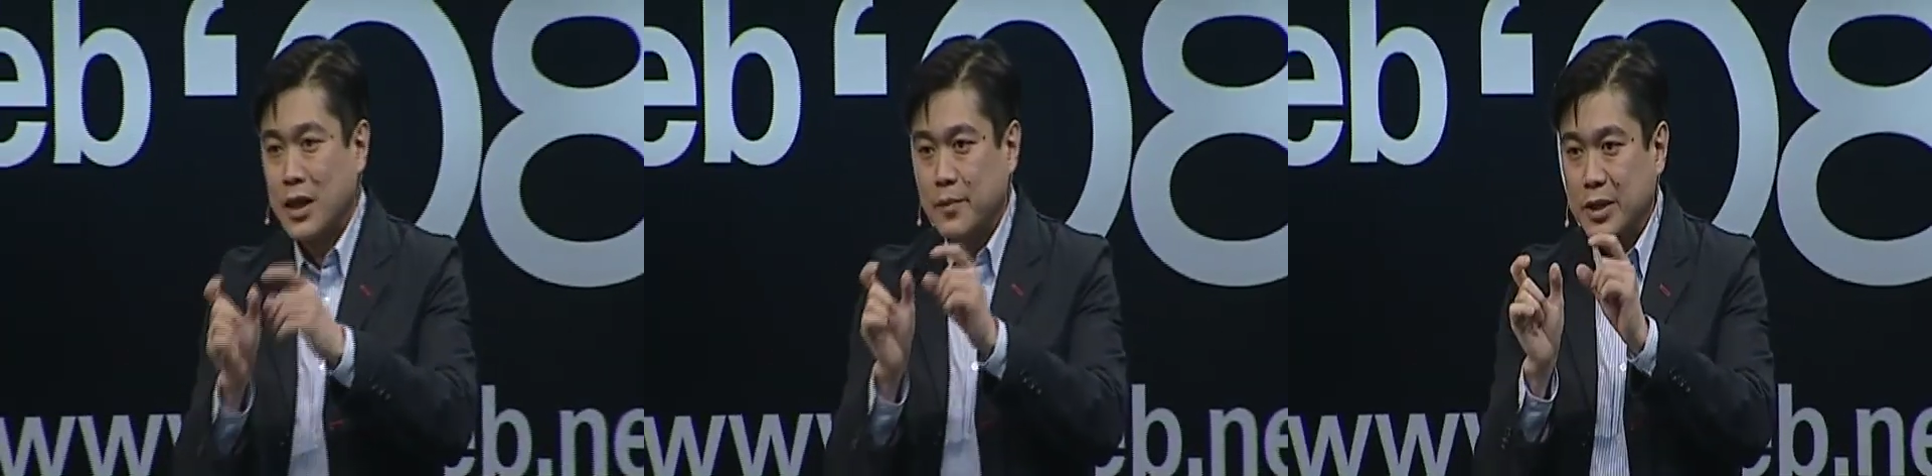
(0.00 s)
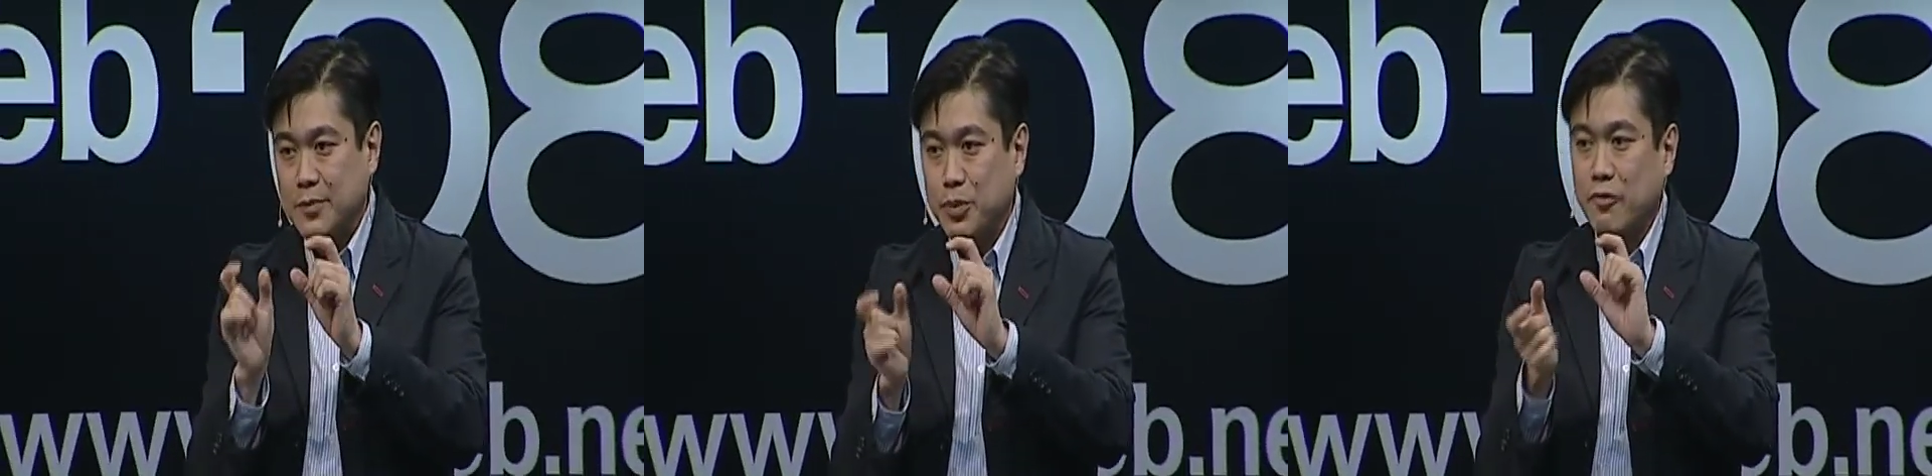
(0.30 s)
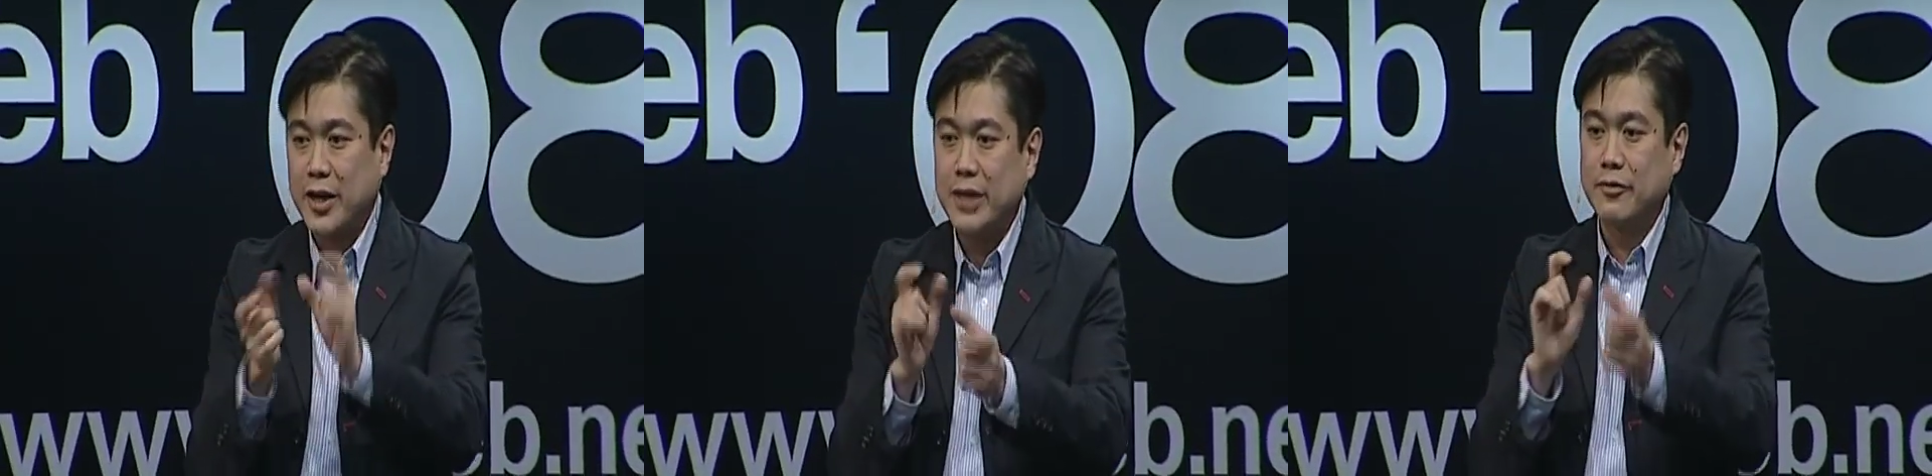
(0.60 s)
but
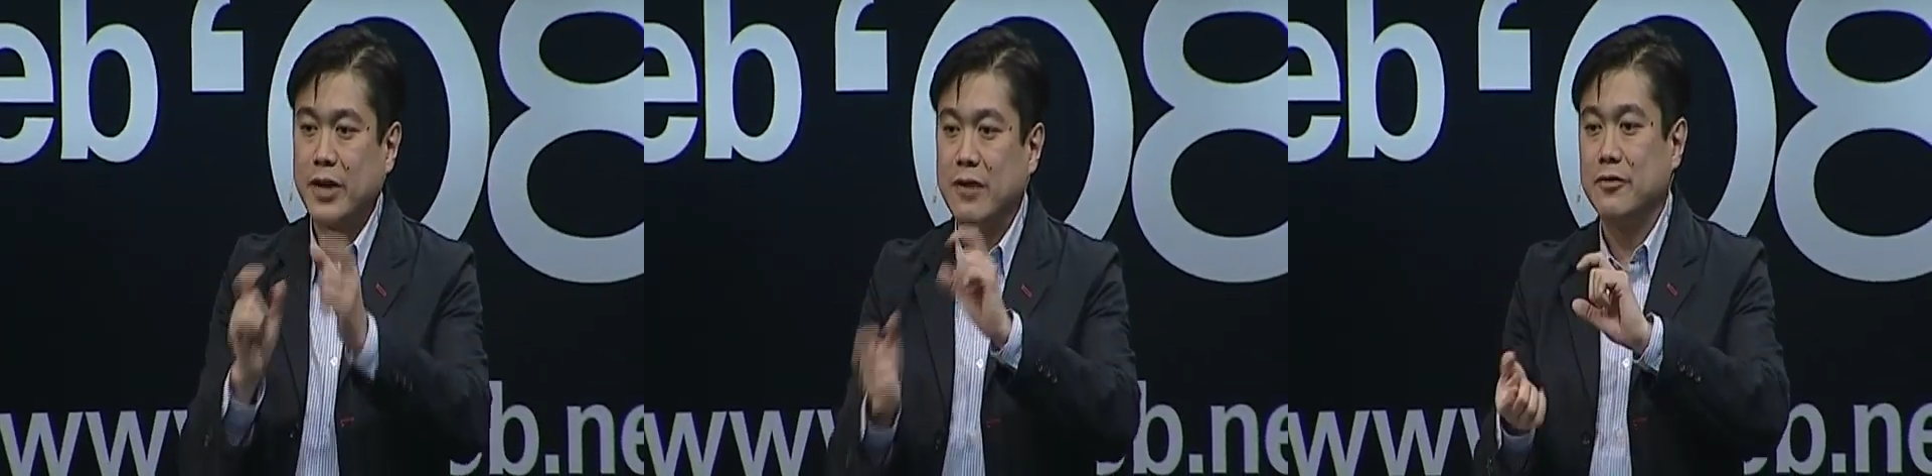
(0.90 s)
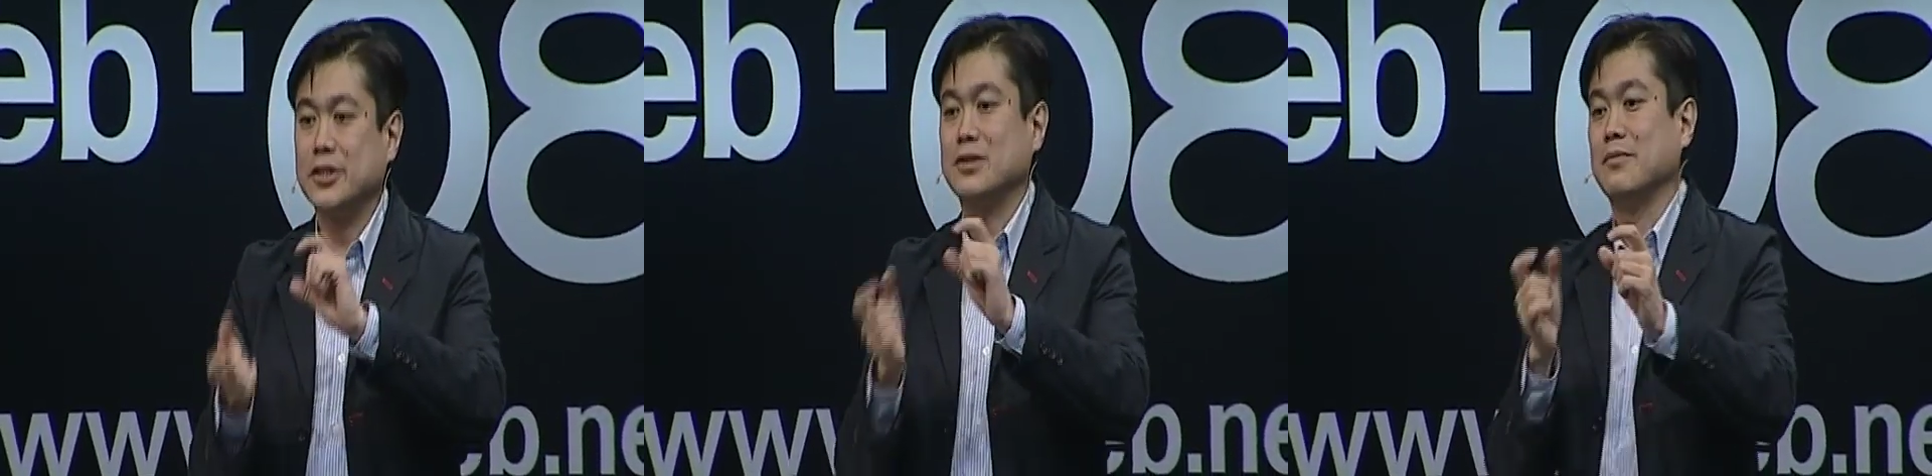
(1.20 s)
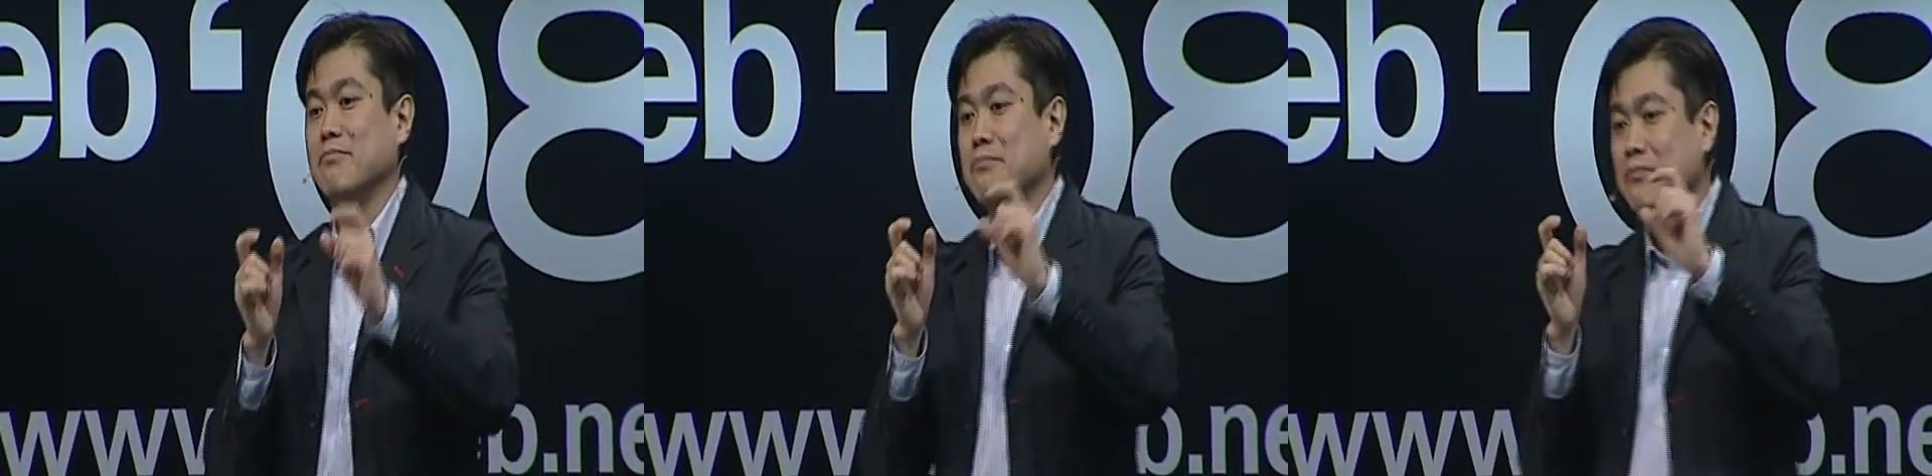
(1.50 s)
provide for every
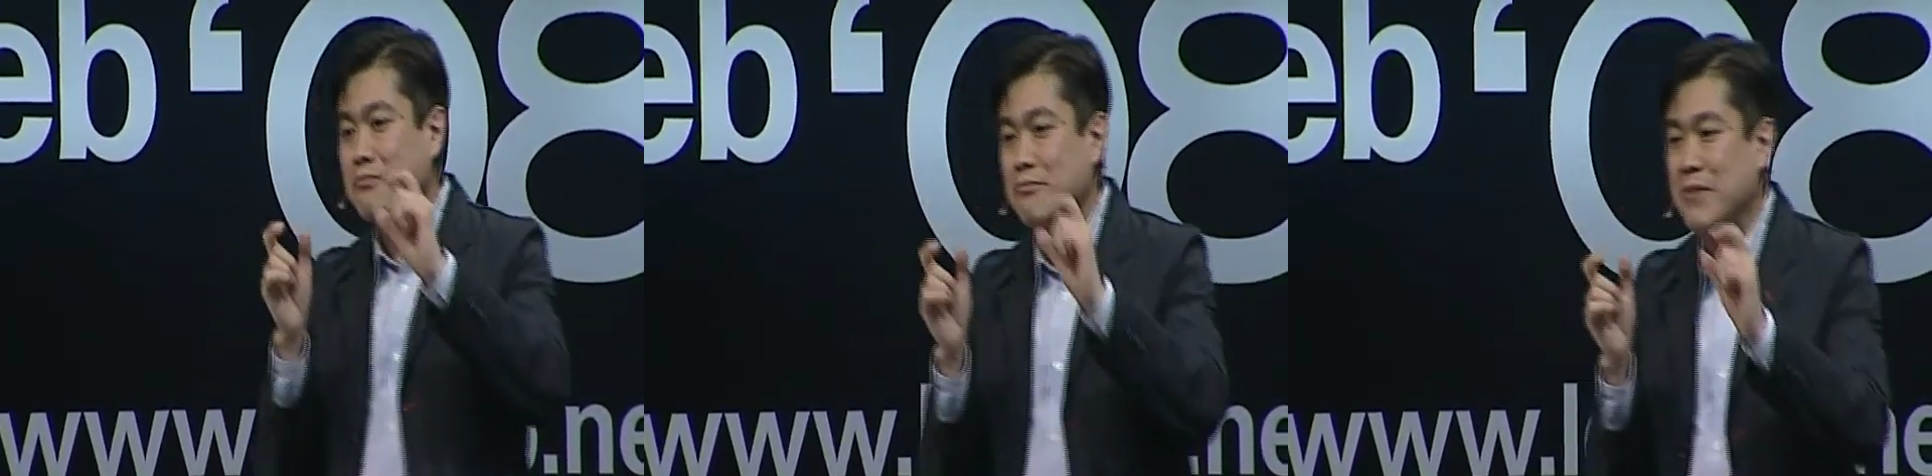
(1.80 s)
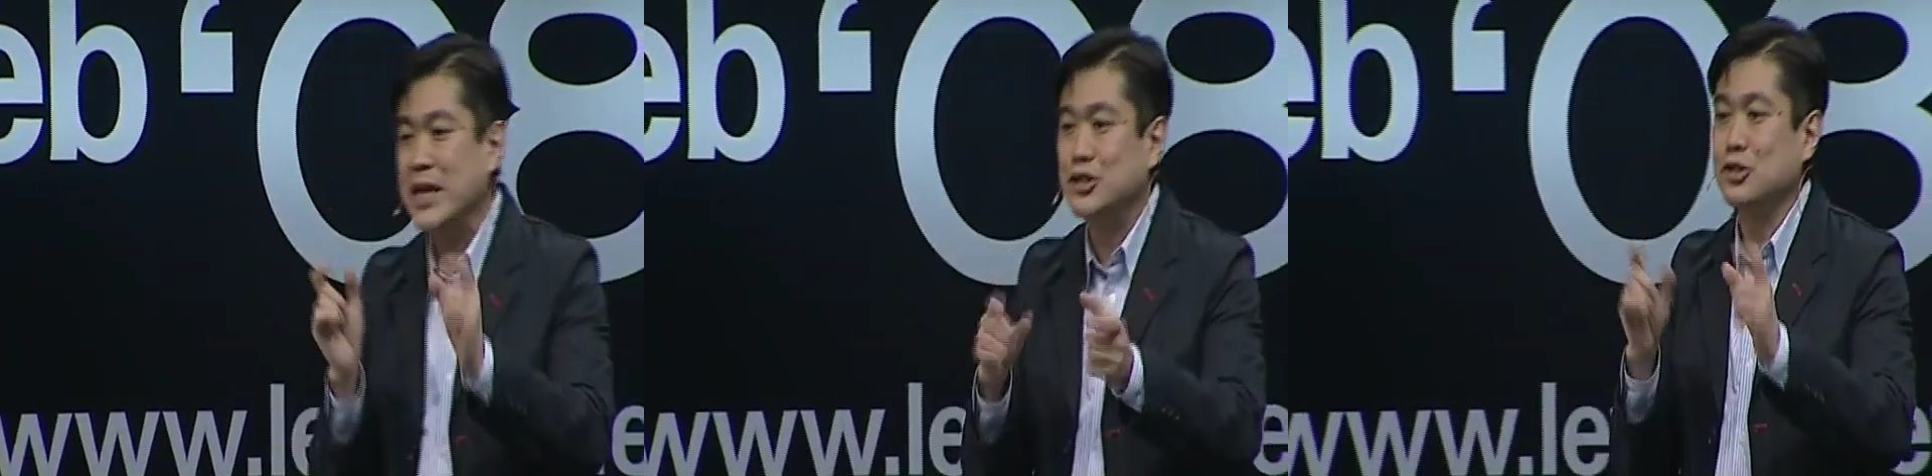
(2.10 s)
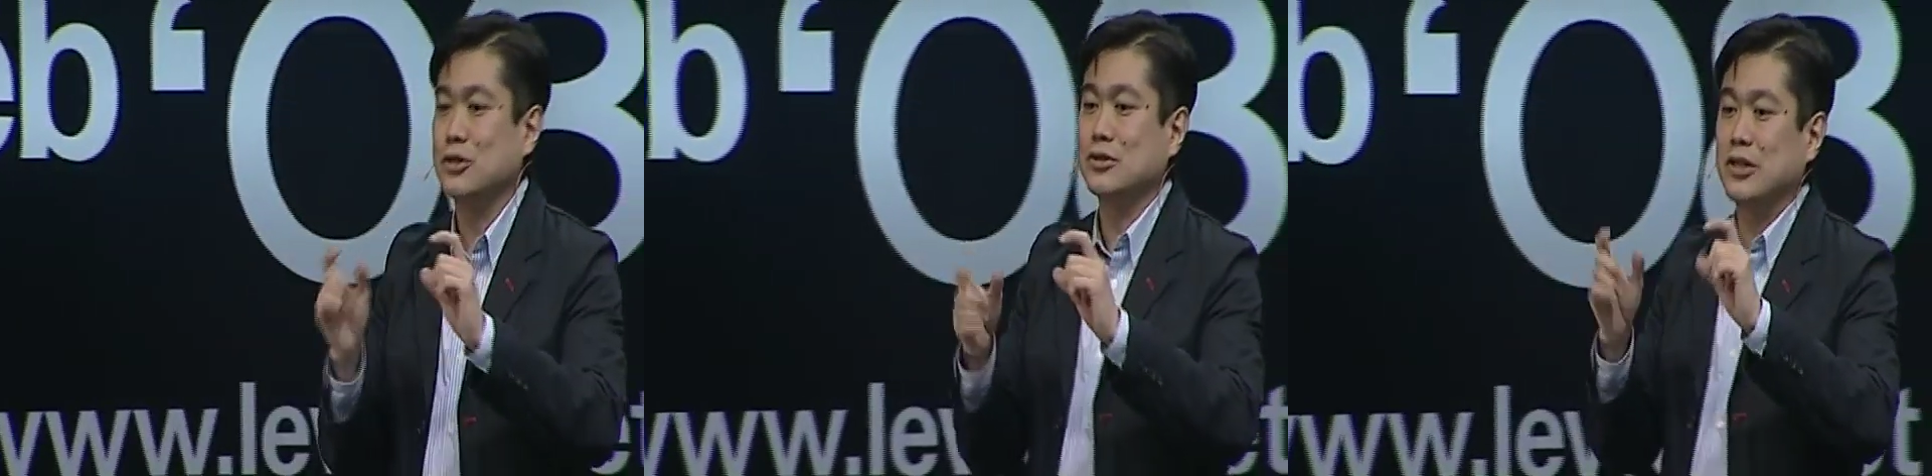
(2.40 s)

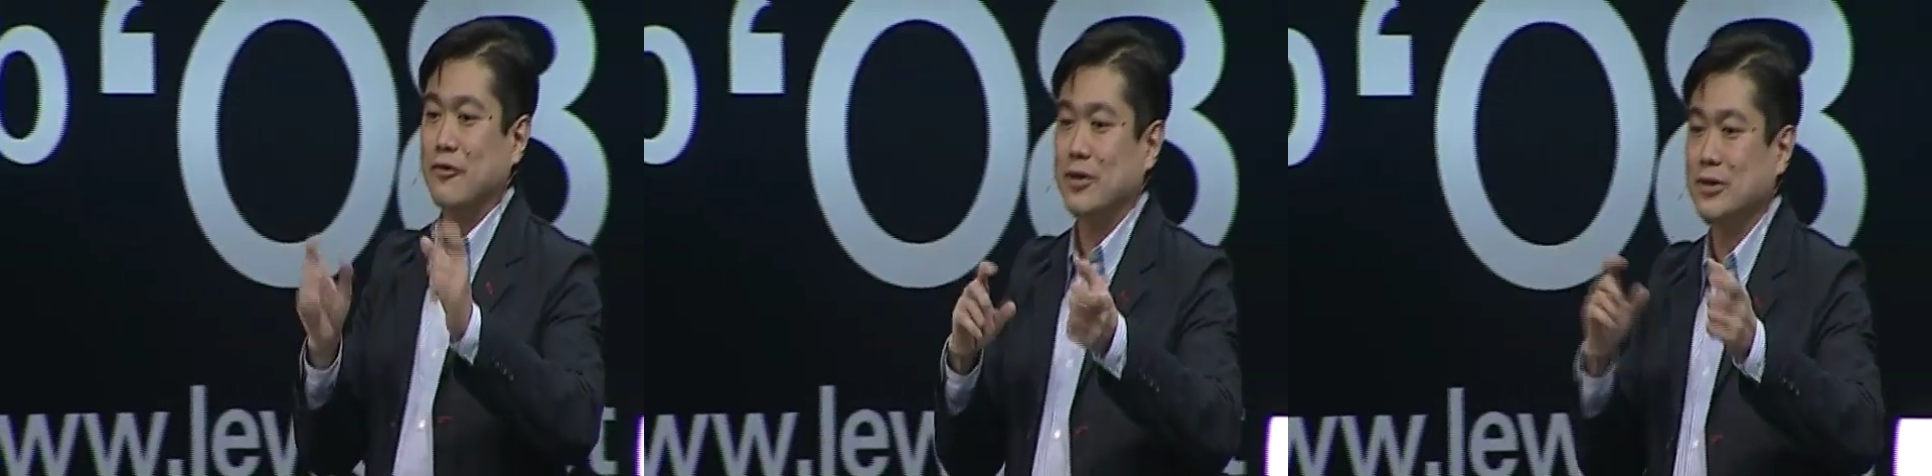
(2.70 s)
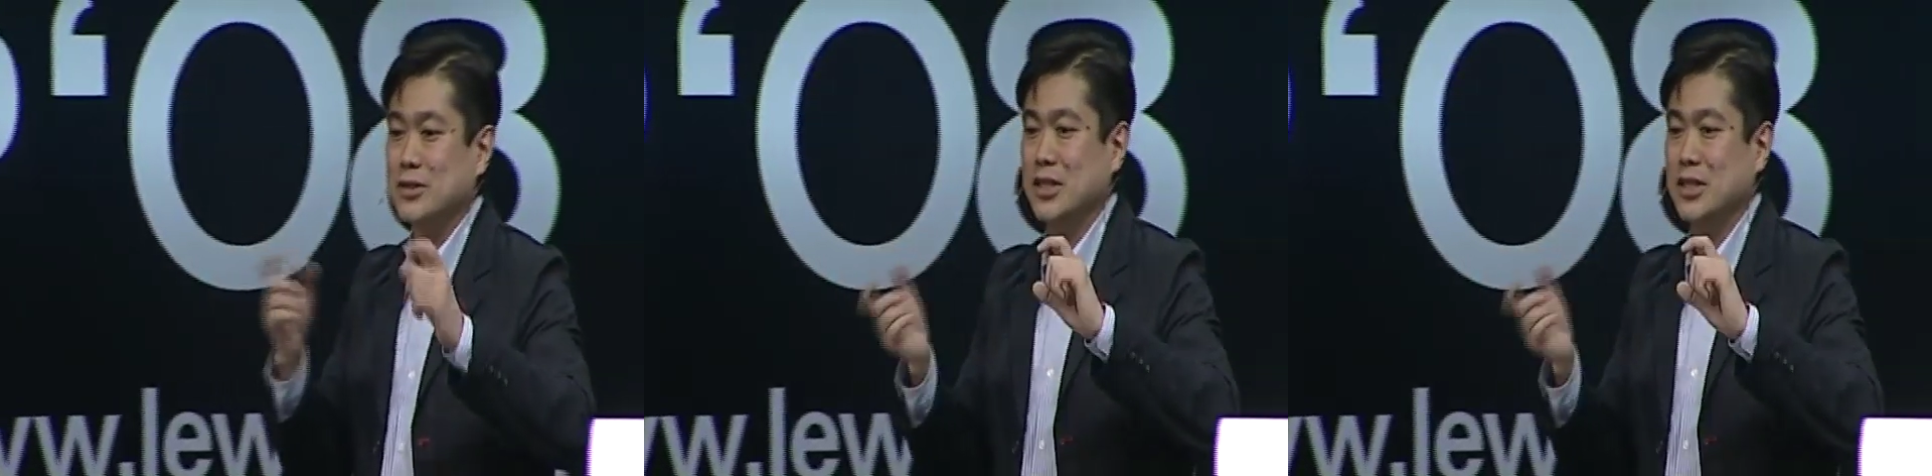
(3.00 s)
major difference